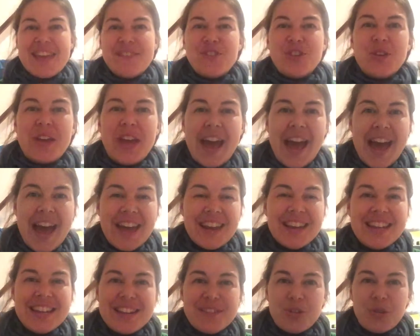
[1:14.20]
if you
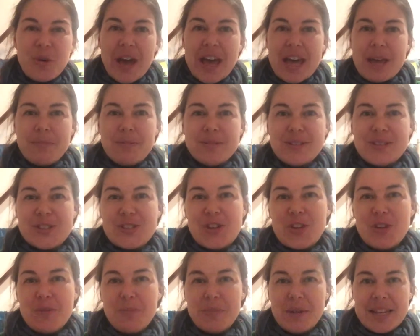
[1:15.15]
can and if you're able
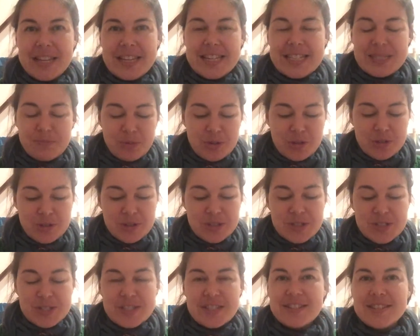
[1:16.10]
to, please
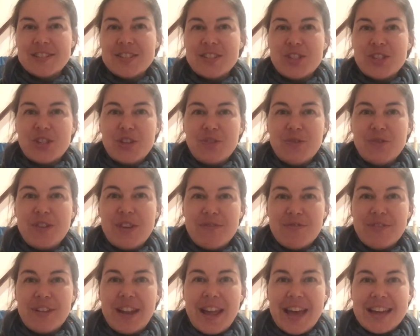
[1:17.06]
put two feet
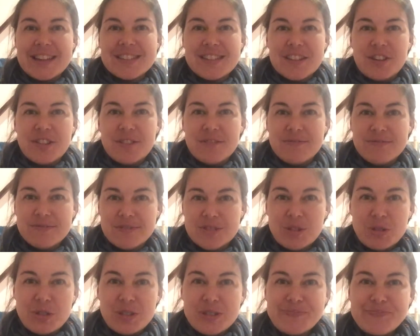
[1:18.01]
flat on the
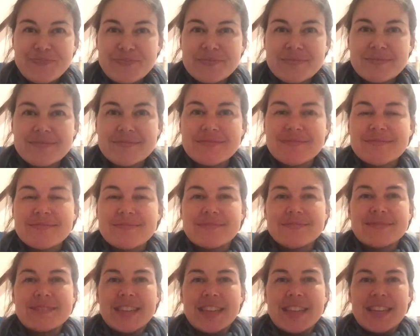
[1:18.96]
floor.
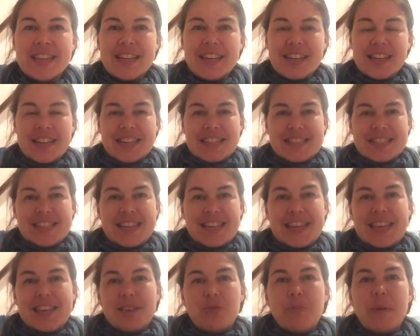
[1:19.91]

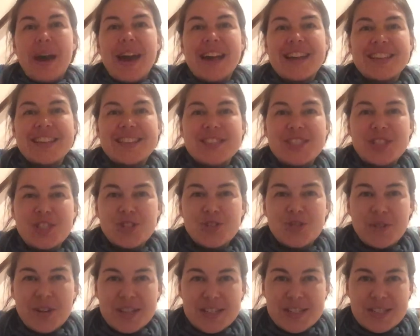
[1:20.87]
Take your back as
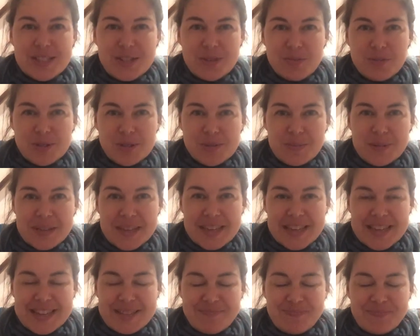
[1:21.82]
straight as you possibly
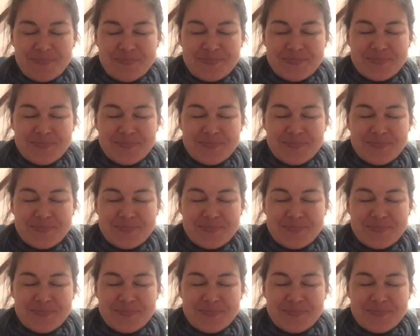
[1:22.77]
can.